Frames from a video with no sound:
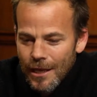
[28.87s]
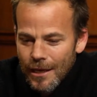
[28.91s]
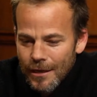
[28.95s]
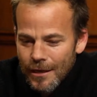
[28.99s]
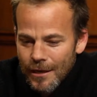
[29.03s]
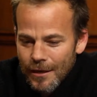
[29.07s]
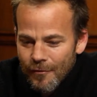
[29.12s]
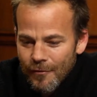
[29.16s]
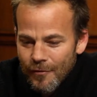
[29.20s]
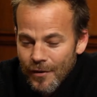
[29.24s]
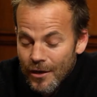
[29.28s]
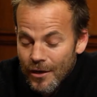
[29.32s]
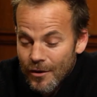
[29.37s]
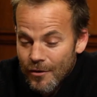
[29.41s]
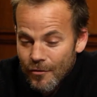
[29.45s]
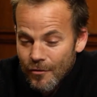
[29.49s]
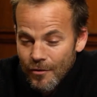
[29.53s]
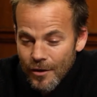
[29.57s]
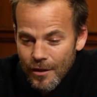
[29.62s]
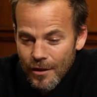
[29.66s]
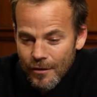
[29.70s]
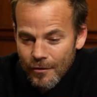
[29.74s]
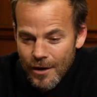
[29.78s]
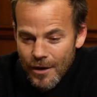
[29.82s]
if I
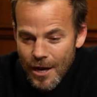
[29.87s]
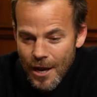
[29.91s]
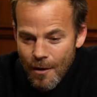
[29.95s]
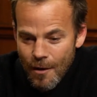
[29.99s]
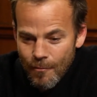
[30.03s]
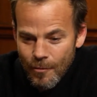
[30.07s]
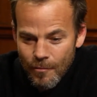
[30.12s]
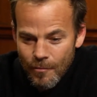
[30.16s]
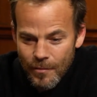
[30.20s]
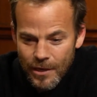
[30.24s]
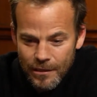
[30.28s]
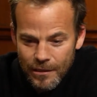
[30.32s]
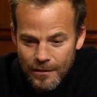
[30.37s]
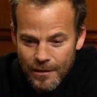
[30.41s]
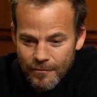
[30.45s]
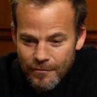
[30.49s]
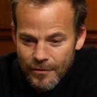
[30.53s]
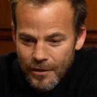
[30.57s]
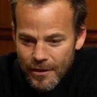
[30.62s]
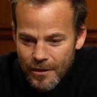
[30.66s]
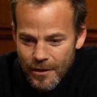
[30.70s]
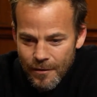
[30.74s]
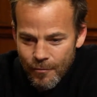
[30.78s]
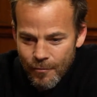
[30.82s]
do another album, I'd love
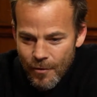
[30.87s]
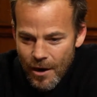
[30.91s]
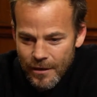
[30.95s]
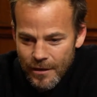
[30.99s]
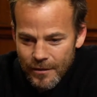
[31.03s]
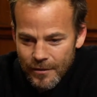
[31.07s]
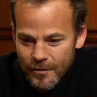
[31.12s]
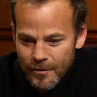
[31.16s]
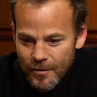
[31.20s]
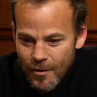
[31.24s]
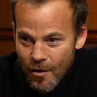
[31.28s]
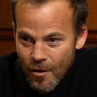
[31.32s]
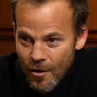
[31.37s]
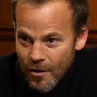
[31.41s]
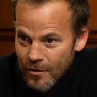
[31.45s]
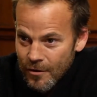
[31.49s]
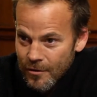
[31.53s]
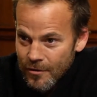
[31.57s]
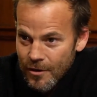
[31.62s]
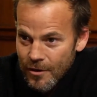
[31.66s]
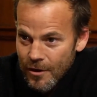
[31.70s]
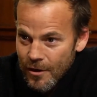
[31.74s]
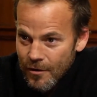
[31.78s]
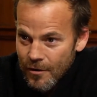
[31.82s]
to keep writing
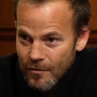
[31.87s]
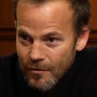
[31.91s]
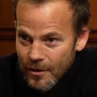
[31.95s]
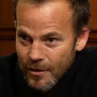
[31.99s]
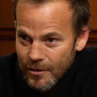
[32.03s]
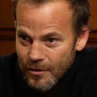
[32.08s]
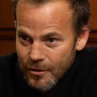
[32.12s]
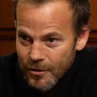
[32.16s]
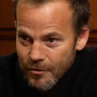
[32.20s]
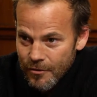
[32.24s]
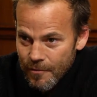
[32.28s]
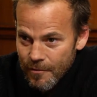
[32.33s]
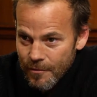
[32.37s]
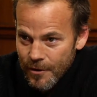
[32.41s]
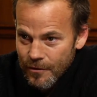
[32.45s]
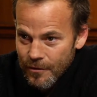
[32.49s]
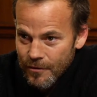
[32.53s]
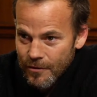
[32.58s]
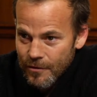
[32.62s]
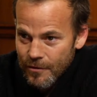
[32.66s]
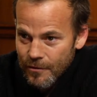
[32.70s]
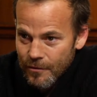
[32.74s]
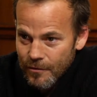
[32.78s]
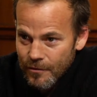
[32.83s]
songs, you know, as a
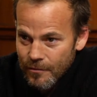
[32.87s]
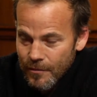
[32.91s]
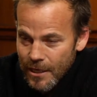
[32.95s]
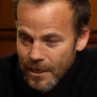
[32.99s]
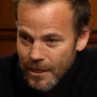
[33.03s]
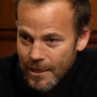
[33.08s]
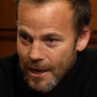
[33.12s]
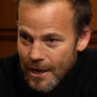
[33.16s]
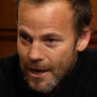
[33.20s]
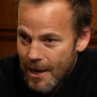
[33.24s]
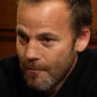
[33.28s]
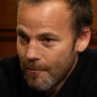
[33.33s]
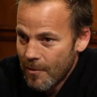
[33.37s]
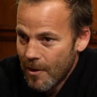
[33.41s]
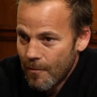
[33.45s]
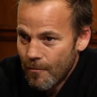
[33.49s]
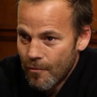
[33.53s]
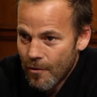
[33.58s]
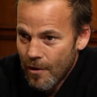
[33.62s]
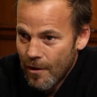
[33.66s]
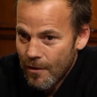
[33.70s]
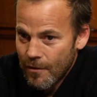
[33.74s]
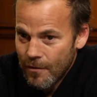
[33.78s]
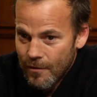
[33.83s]
tribute to my dad, my
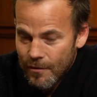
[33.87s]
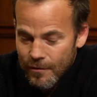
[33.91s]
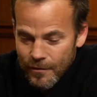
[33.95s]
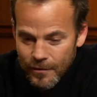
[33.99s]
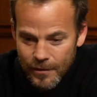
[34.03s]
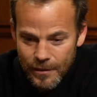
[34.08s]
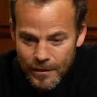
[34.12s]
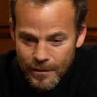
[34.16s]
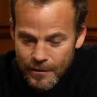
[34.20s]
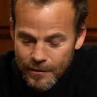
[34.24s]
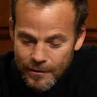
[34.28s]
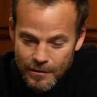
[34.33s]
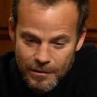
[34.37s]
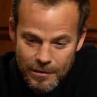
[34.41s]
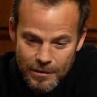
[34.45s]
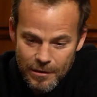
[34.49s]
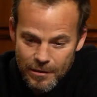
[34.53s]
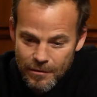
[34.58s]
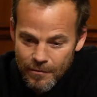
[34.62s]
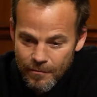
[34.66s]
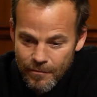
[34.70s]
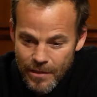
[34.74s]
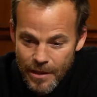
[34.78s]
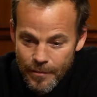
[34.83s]
brother, and
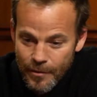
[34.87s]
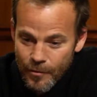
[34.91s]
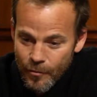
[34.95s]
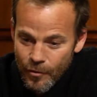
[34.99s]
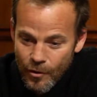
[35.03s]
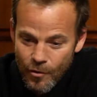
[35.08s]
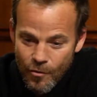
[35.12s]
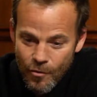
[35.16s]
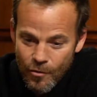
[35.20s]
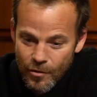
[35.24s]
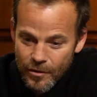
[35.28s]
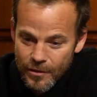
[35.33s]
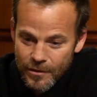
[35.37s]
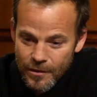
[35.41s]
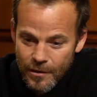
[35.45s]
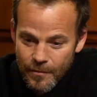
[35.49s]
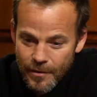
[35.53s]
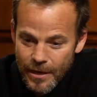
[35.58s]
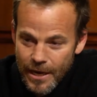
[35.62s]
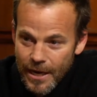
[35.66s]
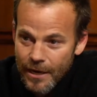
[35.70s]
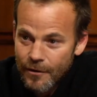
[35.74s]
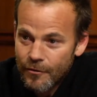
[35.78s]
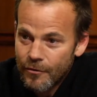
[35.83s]
maybe record
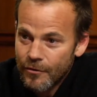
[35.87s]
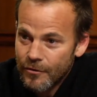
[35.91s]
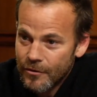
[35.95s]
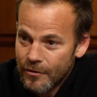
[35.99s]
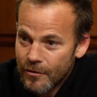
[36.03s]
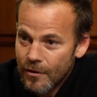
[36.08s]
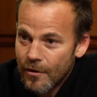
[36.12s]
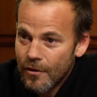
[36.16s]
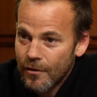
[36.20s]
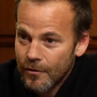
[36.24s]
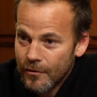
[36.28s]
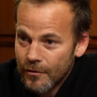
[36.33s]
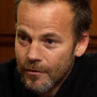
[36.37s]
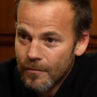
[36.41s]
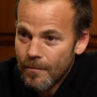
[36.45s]
some of Andrew's songs.